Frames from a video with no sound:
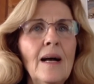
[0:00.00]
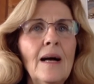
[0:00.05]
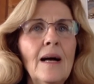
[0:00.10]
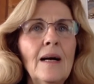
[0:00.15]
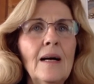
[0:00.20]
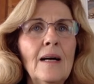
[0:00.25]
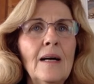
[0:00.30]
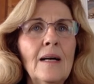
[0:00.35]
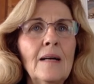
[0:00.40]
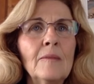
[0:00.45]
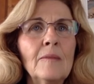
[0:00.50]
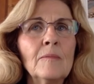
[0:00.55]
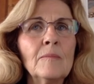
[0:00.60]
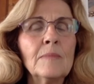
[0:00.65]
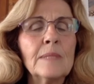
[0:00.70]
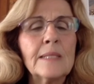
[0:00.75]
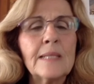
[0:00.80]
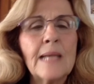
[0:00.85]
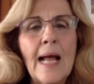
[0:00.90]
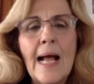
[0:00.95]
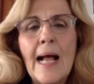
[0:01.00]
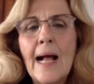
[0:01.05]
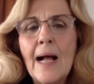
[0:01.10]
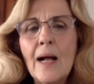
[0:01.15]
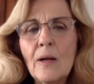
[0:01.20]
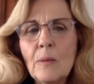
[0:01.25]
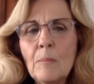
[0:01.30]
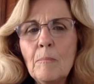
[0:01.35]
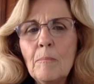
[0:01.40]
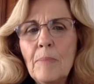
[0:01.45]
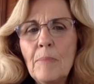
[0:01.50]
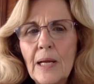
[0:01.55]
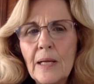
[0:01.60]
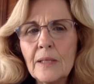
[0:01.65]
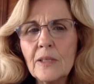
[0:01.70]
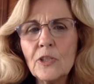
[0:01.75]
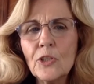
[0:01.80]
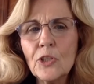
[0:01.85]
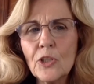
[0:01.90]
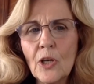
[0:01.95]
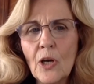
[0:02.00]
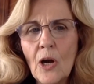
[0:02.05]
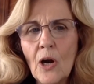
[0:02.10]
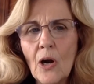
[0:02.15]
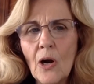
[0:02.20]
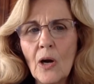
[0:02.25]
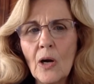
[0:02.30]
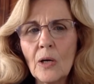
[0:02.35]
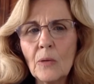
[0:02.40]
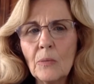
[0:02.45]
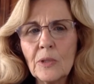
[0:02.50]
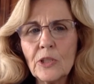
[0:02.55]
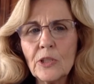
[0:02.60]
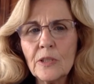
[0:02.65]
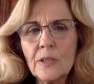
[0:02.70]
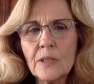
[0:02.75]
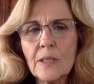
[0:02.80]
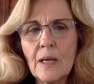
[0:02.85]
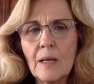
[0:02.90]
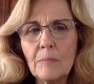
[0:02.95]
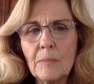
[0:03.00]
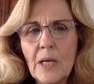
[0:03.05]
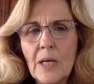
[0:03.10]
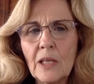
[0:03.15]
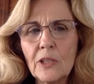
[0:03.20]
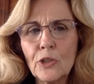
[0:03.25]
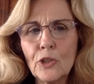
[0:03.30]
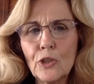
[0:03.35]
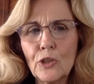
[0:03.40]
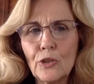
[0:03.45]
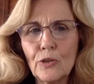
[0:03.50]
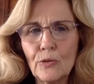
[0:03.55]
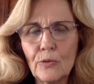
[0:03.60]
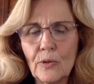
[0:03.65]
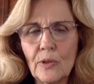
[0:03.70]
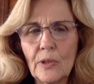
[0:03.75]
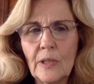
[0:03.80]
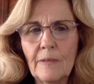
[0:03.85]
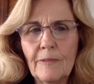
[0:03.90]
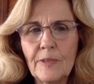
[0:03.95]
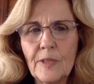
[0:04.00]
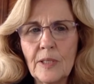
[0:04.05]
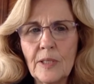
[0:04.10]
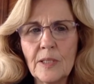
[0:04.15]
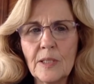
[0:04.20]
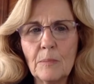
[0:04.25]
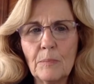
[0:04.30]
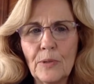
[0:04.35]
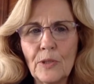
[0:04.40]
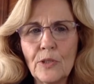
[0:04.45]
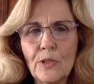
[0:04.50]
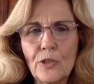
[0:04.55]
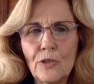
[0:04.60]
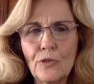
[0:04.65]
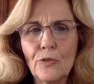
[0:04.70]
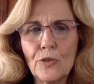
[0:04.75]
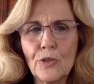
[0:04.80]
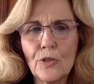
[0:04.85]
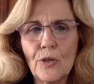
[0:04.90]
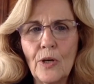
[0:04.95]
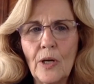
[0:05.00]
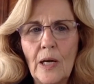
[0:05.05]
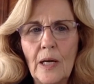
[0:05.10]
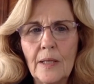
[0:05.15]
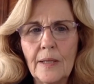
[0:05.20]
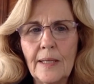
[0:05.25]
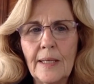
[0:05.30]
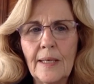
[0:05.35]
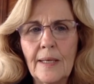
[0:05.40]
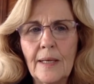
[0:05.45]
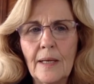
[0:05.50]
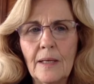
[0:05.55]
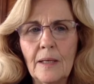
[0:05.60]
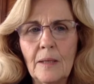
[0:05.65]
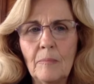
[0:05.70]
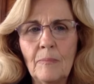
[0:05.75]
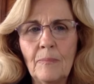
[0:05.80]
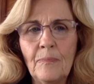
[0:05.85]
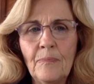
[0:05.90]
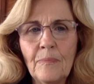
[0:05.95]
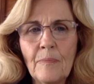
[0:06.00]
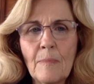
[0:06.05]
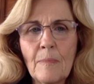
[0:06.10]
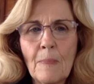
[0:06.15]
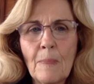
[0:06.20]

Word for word: Uh, Tal Ben Shahar, which is I'm not sure if is the person you saw on the um,